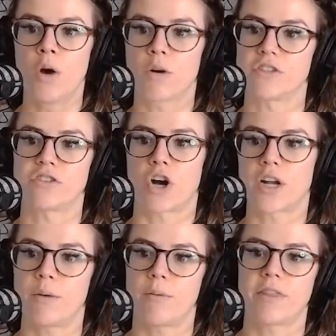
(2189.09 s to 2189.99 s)
where it's
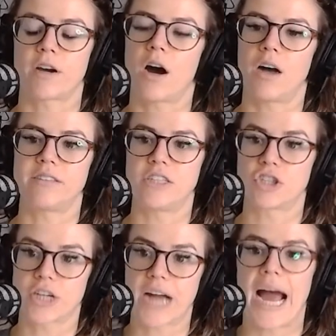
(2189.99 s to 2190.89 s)
starting with the
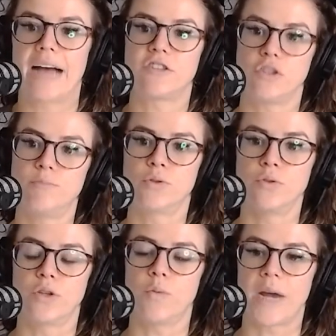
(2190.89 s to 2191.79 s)
concentric as you
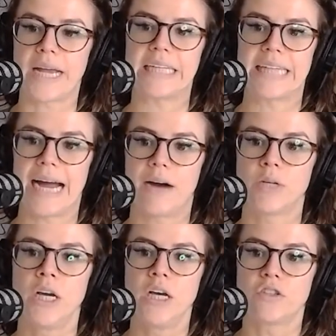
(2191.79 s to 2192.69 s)
pull the weight down.